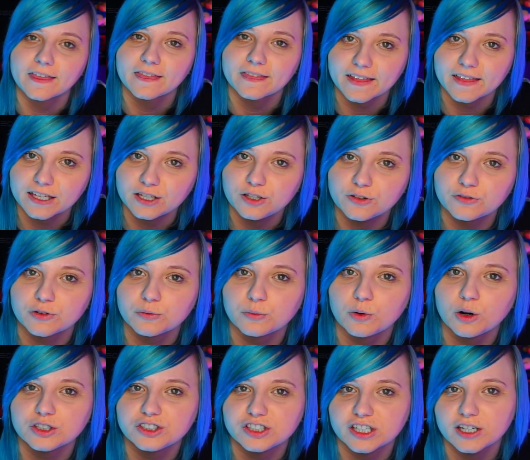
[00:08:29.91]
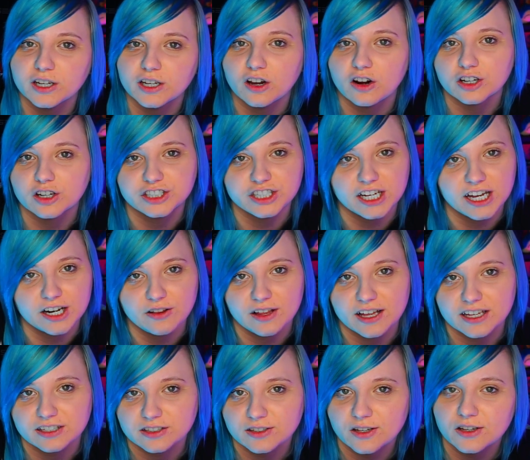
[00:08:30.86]
Thank you for watching. Our channel
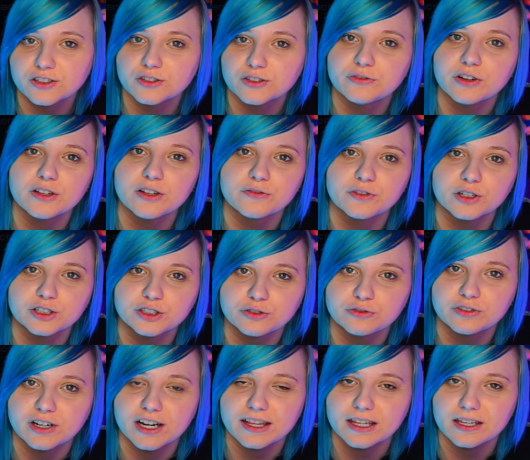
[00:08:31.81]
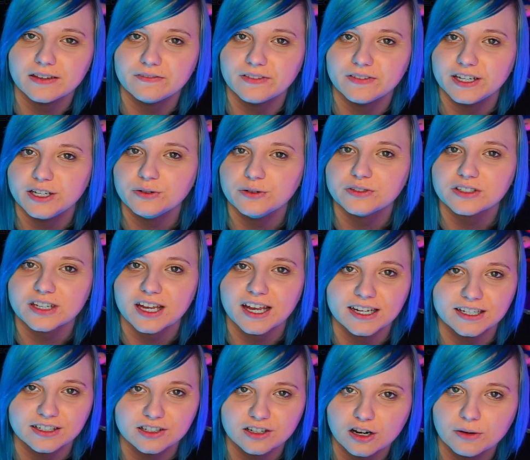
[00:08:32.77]
has lots of other virtual reality videos,
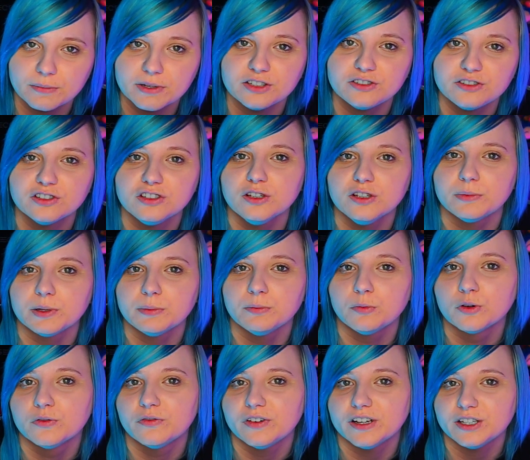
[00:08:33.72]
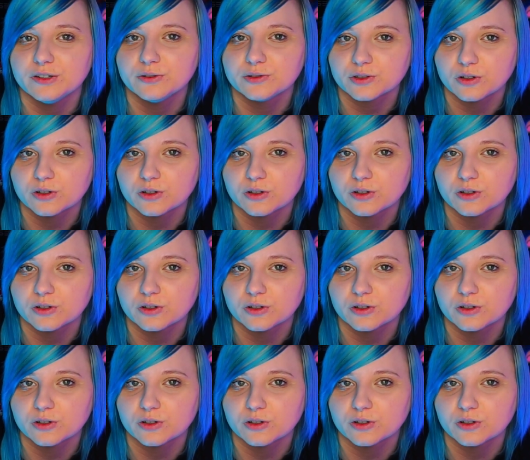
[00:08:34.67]
and coming soon there'll be more videos